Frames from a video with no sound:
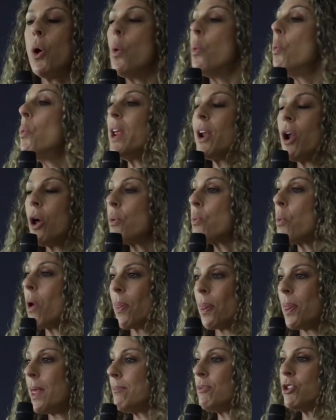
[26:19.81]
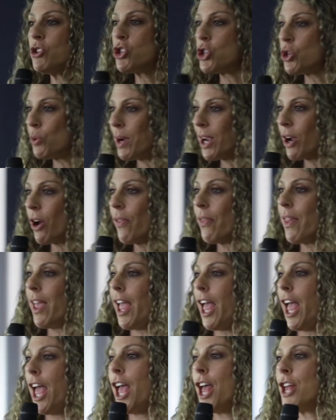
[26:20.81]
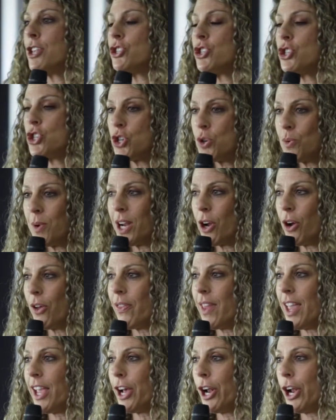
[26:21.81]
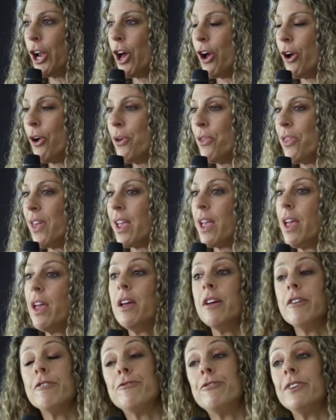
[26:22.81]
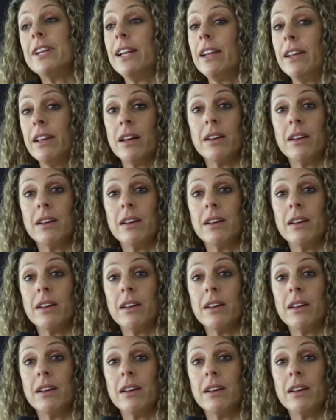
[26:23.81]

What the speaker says: We don't want them chewing on their hands, chewing on their clothing, fiddling.